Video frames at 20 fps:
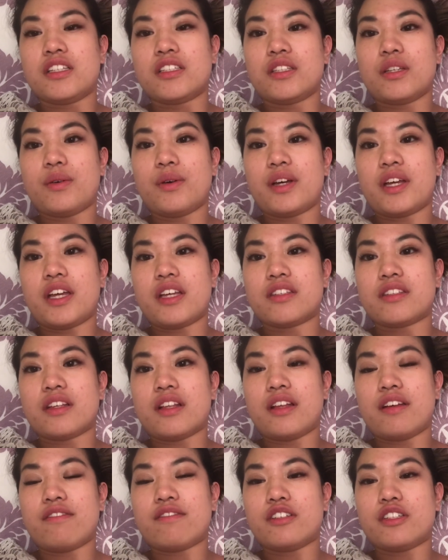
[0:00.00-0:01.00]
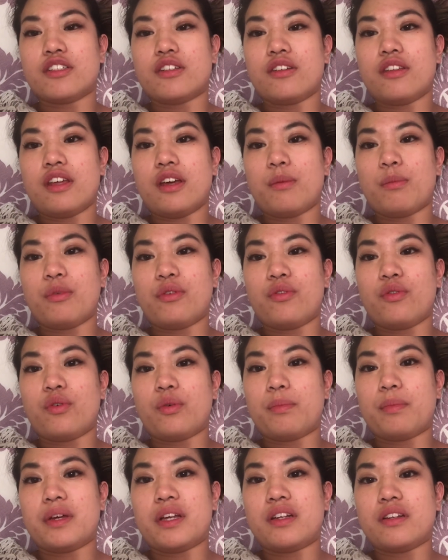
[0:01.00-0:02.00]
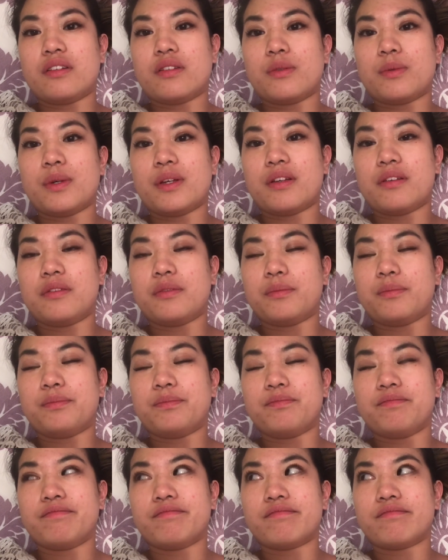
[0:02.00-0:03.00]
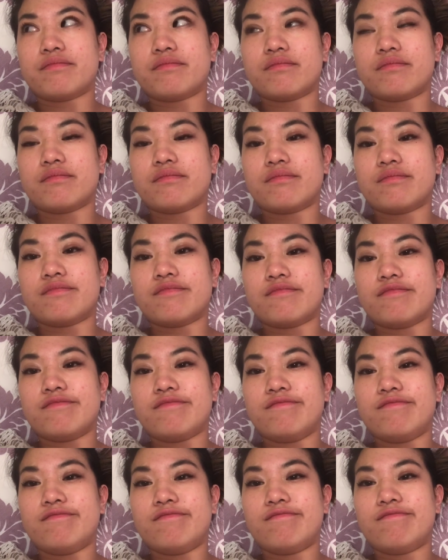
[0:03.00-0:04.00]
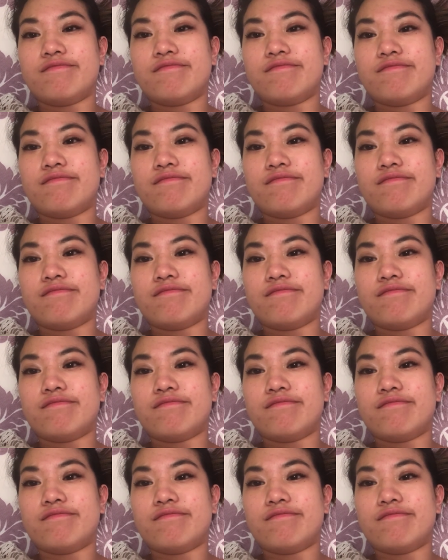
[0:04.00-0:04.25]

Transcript: So I guess I'll have to do that before bed as well. Hmm.